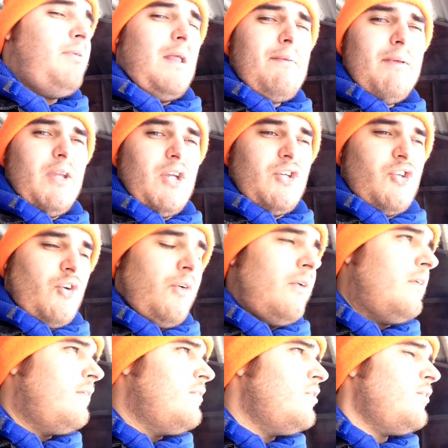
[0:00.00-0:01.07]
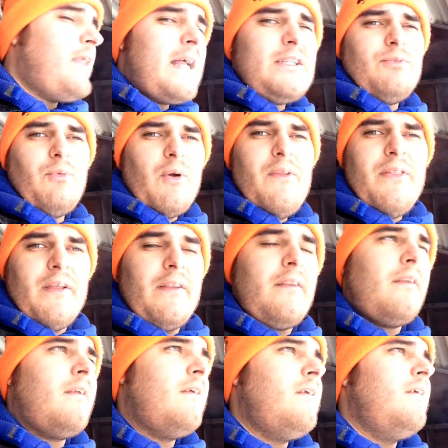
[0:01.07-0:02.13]
plumbing issue. So that's worth it.
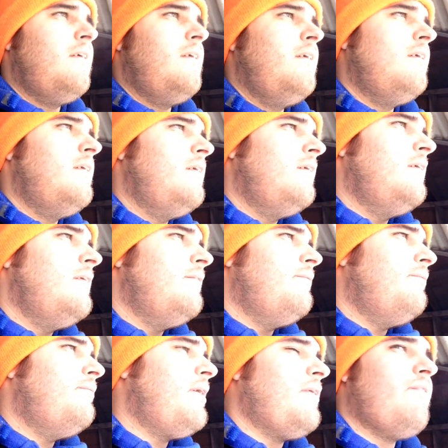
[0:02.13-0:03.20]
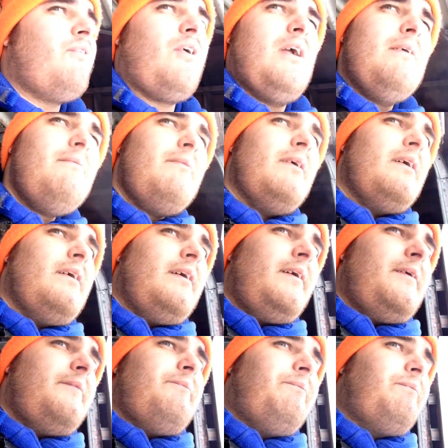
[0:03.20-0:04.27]
But for him
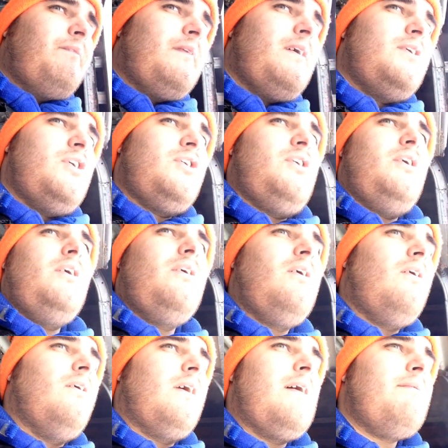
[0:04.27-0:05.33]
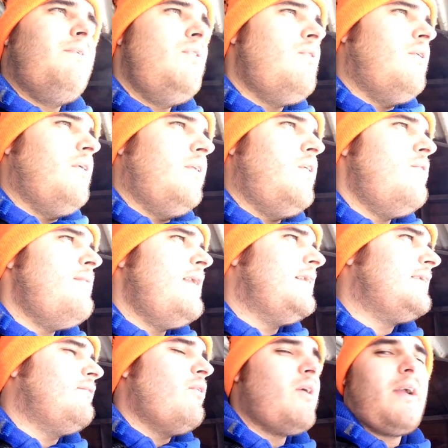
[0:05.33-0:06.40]
to just you know come do two
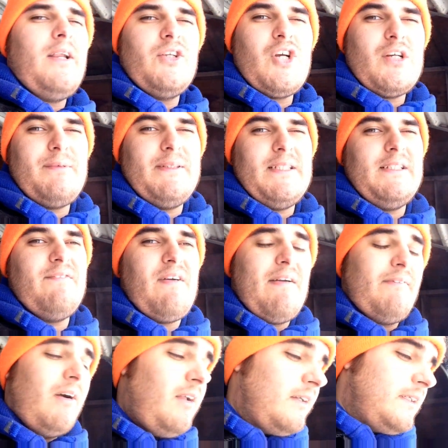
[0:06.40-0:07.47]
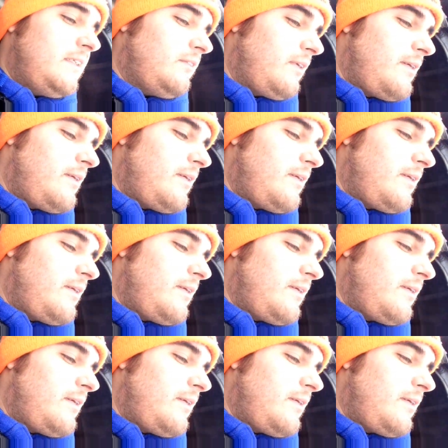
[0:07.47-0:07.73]
minutes of work and charge me sixty five dollars, that's a